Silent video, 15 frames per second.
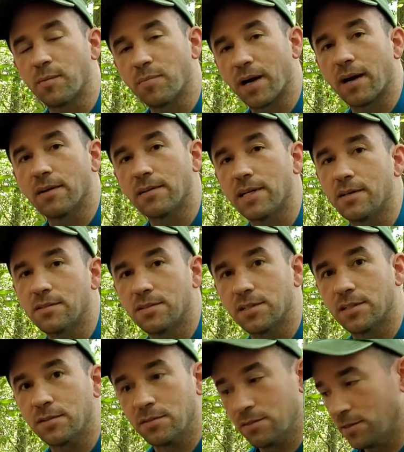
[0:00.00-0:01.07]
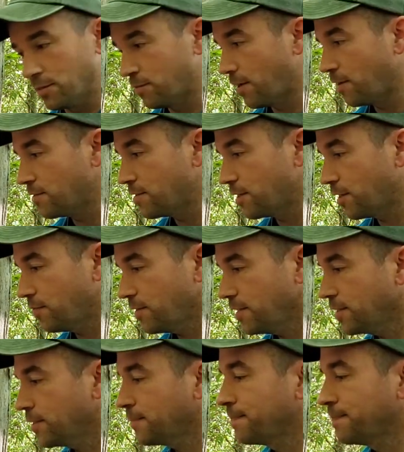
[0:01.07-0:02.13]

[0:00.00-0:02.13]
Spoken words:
parallel to the ground surface.